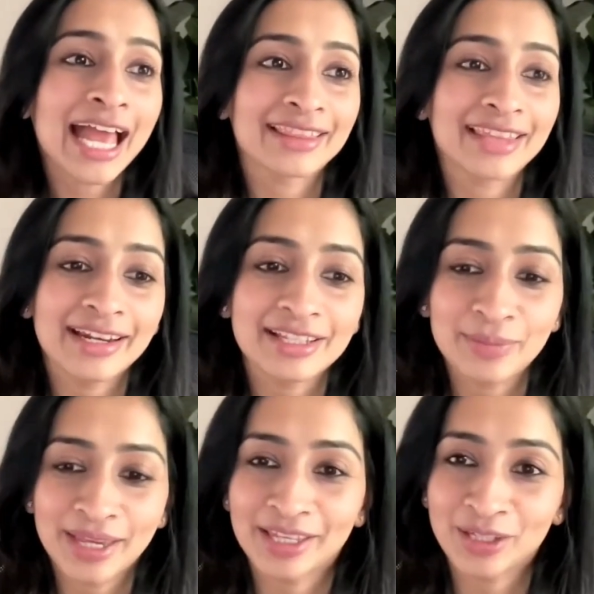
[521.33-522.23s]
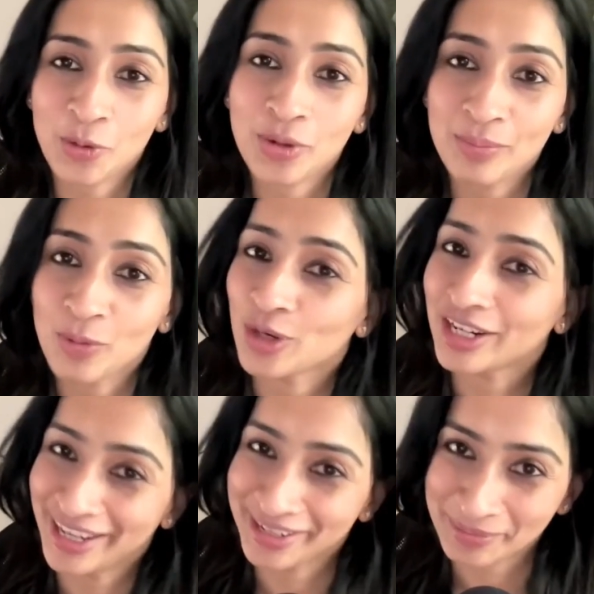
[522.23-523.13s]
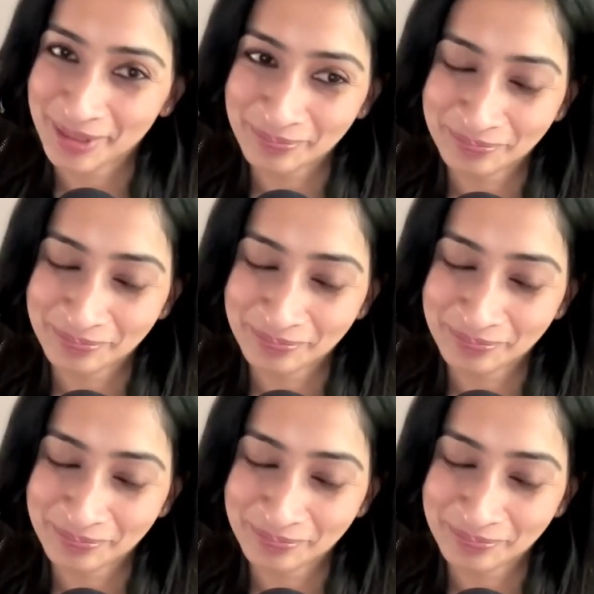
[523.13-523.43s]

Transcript: and that is making yoga more relatable.